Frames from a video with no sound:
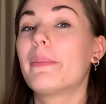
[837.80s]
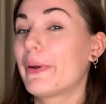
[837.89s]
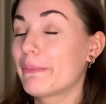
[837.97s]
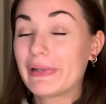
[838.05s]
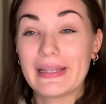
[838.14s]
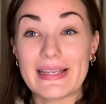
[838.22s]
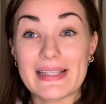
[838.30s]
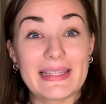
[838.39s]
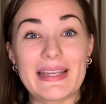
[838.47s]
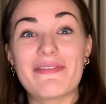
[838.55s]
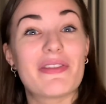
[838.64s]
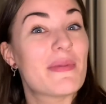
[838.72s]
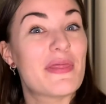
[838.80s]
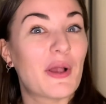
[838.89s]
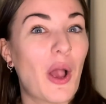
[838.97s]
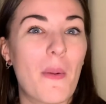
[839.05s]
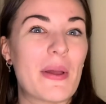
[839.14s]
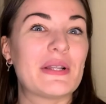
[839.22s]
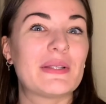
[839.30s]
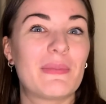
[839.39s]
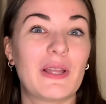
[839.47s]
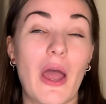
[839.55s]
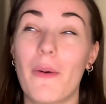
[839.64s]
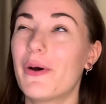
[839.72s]
Please leave them in the comments
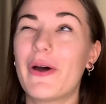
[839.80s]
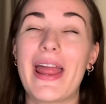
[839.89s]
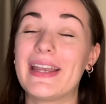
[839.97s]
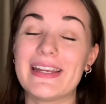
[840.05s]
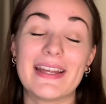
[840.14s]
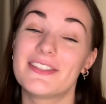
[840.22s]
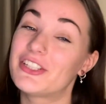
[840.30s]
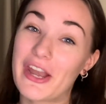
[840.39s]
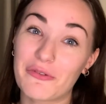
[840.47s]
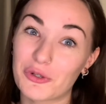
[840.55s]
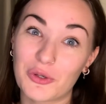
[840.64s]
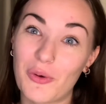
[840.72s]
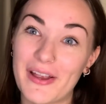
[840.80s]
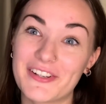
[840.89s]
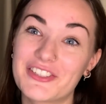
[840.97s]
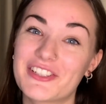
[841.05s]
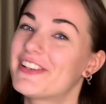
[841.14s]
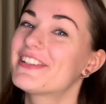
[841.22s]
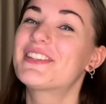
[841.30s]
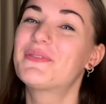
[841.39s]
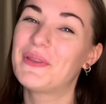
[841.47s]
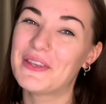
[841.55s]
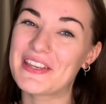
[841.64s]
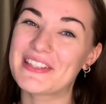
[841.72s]
below, or any general questions,
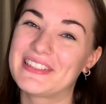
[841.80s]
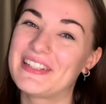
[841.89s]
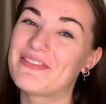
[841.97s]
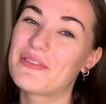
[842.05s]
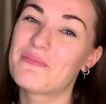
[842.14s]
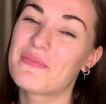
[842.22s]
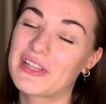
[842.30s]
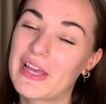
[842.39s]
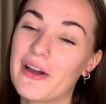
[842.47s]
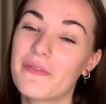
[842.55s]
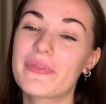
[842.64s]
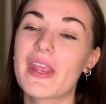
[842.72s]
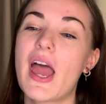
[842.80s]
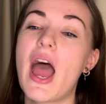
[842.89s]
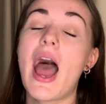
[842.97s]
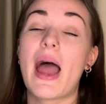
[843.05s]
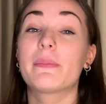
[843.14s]
please leave them below. I'm